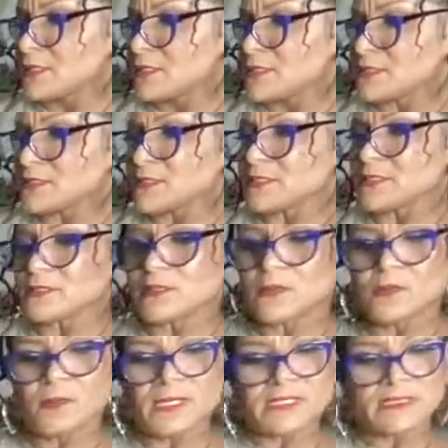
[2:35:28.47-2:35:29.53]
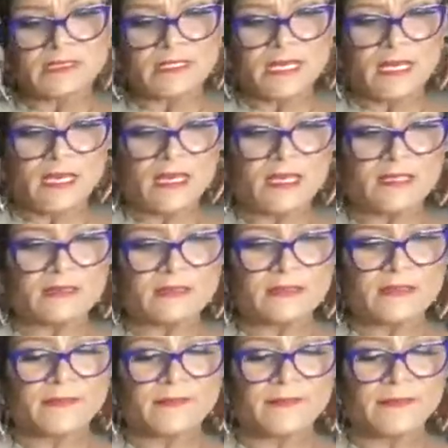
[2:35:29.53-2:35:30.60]
This is one size.
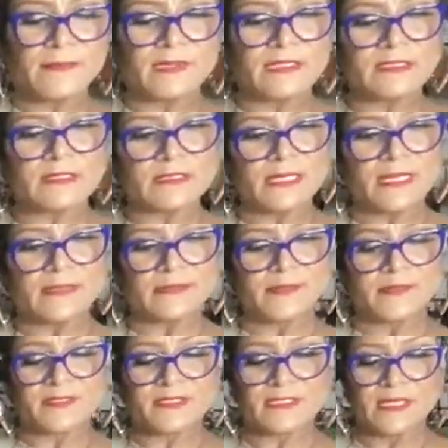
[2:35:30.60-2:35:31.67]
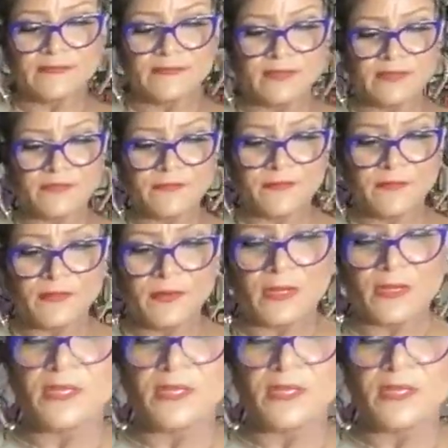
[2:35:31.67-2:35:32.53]
This is item number 74,